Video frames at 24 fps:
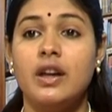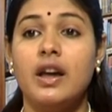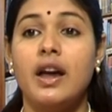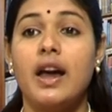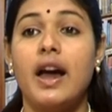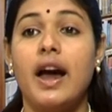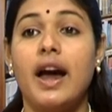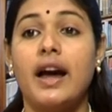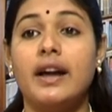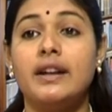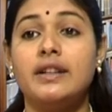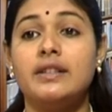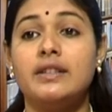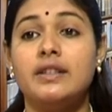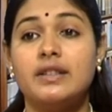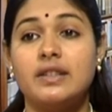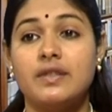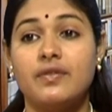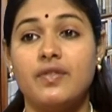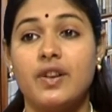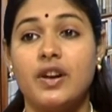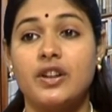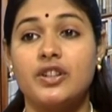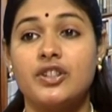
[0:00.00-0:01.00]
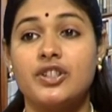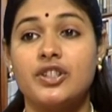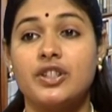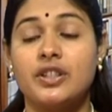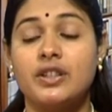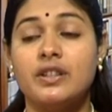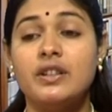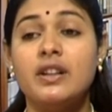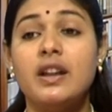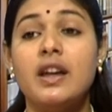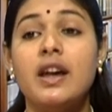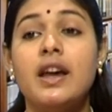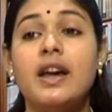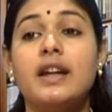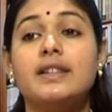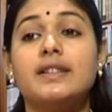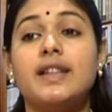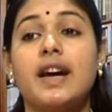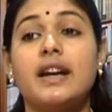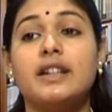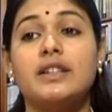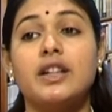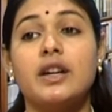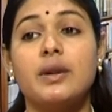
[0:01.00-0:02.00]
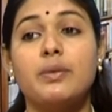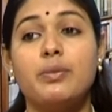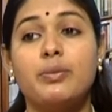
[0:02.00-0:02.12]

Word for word: and dysfunction that are